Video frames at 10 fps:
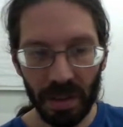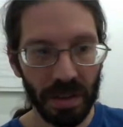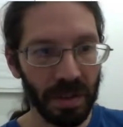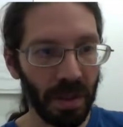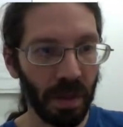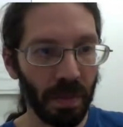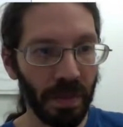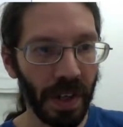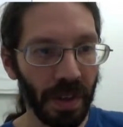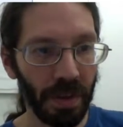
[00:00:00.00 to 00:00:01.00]
scope
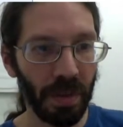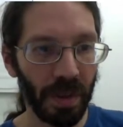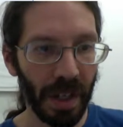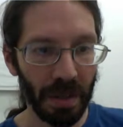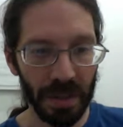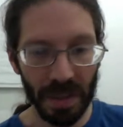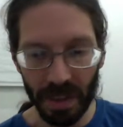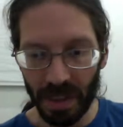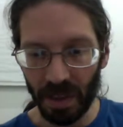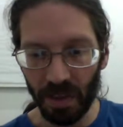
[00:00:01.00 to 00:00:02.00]
variable names to
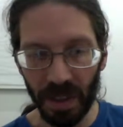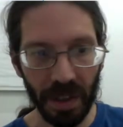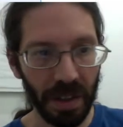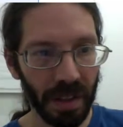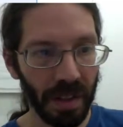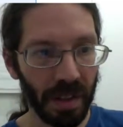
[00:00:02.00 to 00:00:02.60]
deal with